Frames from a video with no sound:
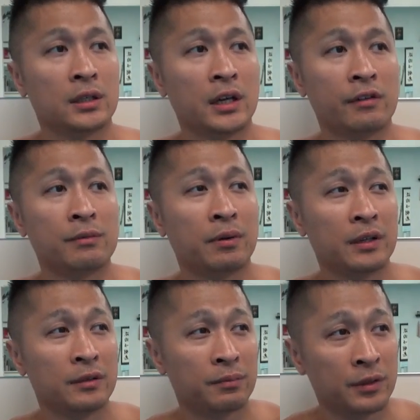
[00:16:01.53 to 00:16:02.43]
every
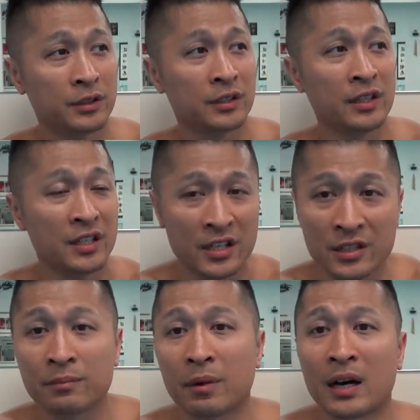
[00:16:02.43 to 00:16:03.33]
person that
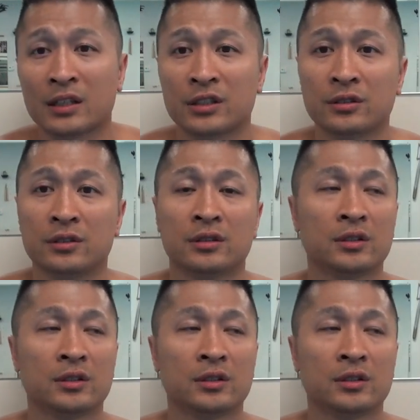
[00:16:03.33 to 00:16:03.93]
is a boxer